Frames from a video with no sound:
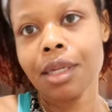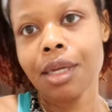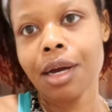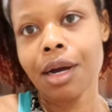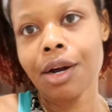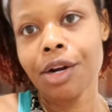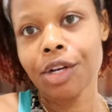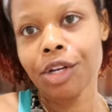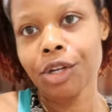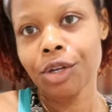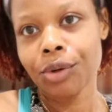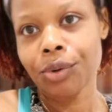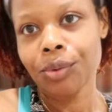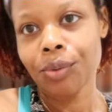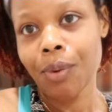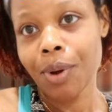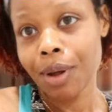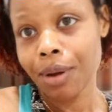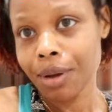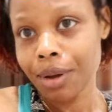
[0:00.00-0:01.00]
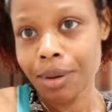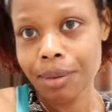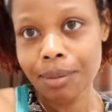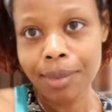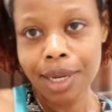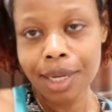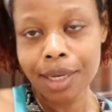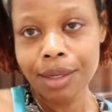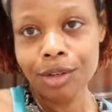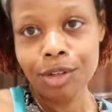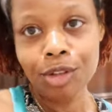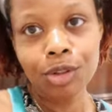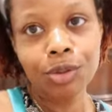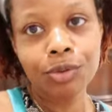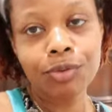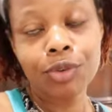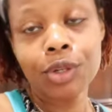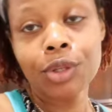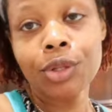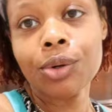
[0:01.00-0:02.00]
new, welcome, and
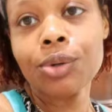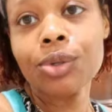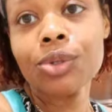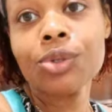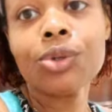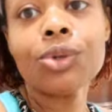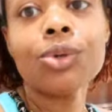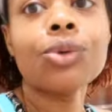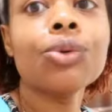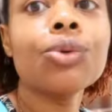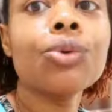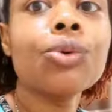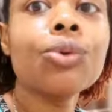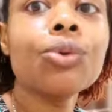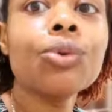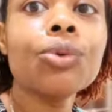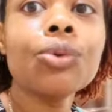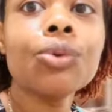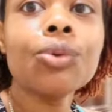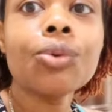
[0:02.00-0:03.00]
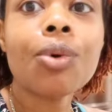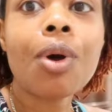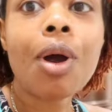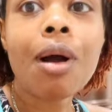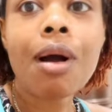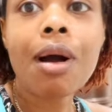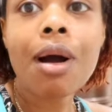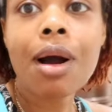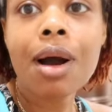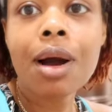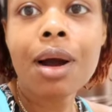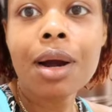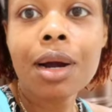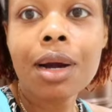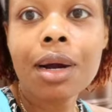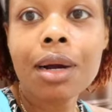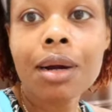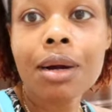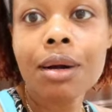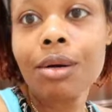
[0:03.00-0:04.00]
for those who
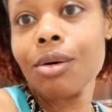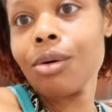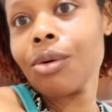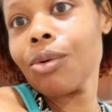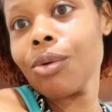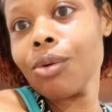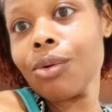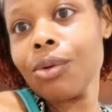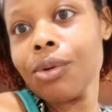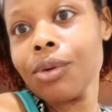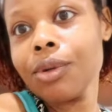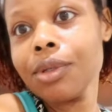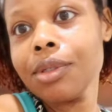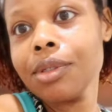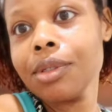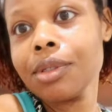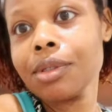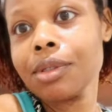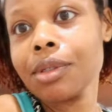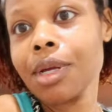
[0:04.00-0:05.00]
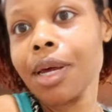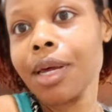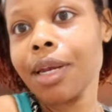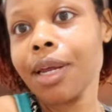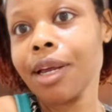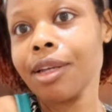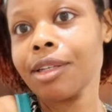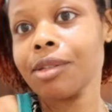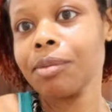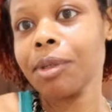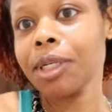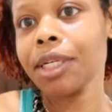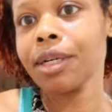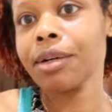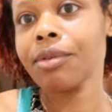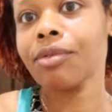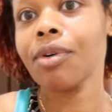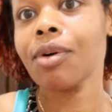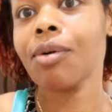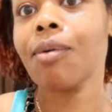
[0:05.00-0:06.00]
are old and has been here
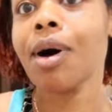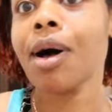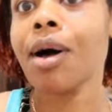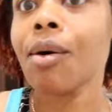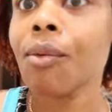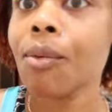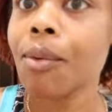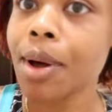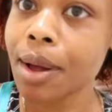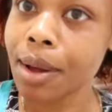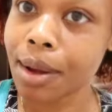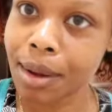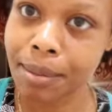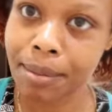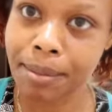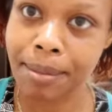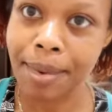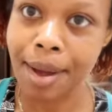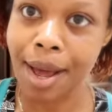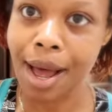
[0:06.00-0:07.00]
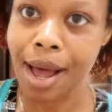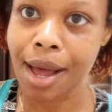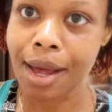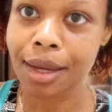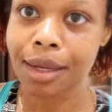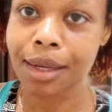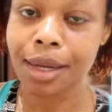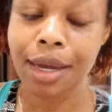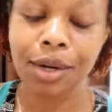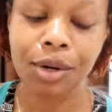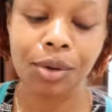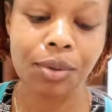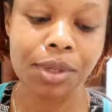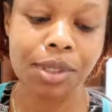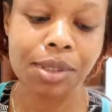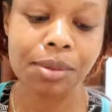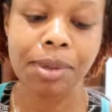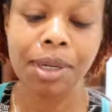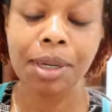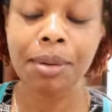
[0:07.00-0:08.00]
for a while, welcome back. I know
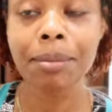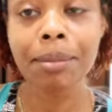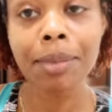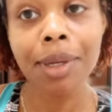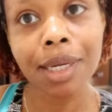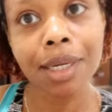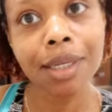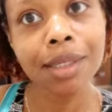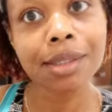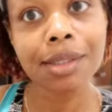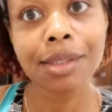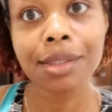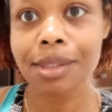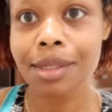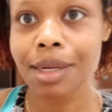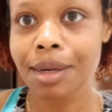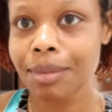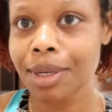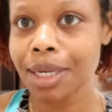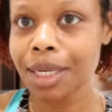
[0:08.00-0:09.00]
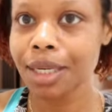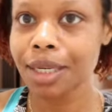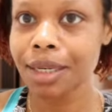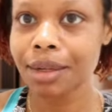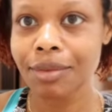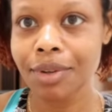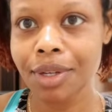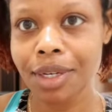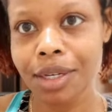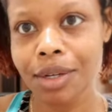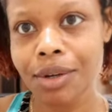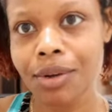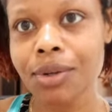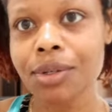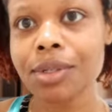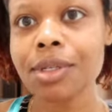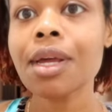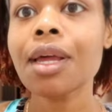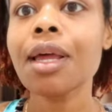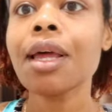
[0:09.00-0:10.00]
it's been a minute since I made any
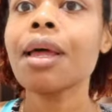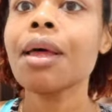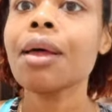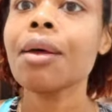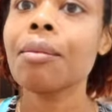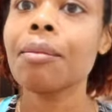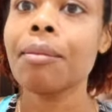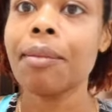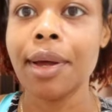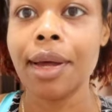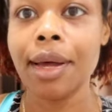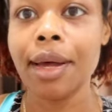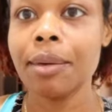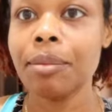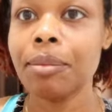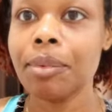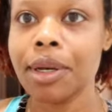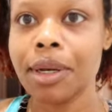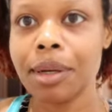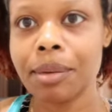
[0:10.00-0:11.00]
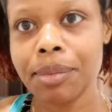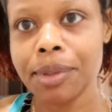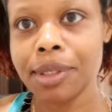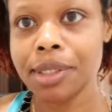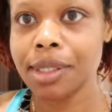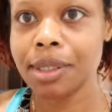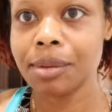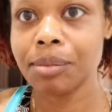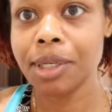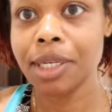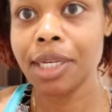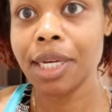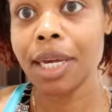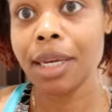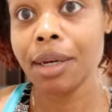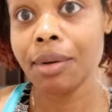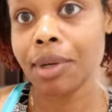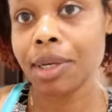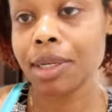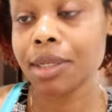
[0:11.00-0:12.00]
videos, but I've been a busy bee.
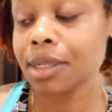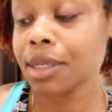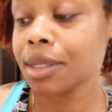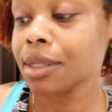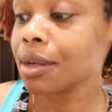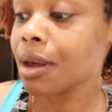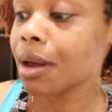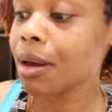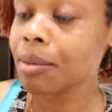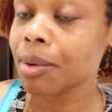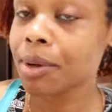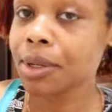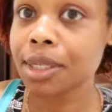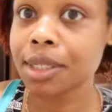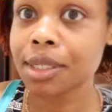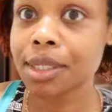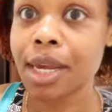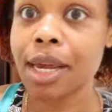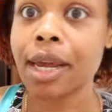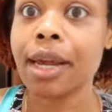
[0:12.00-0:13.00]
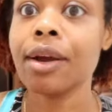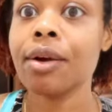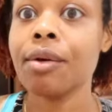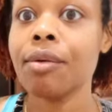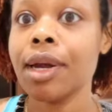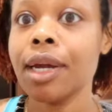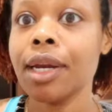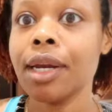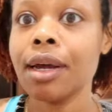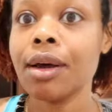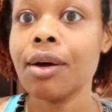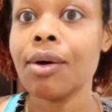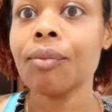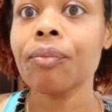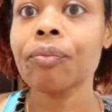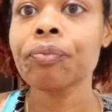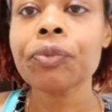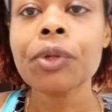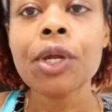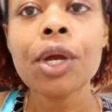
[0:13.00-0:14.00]
Anyways, let's talk about this hair right now.
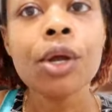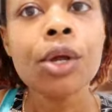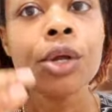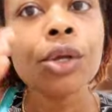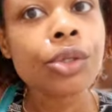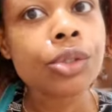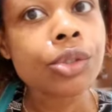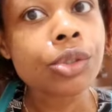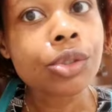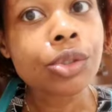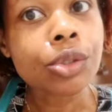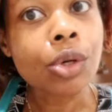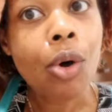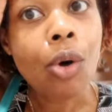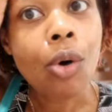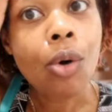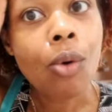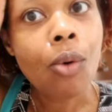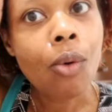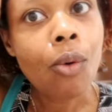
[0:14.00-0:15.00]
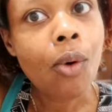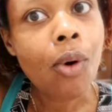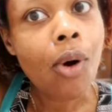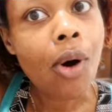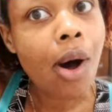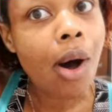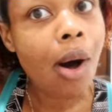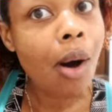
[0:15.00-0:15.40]
So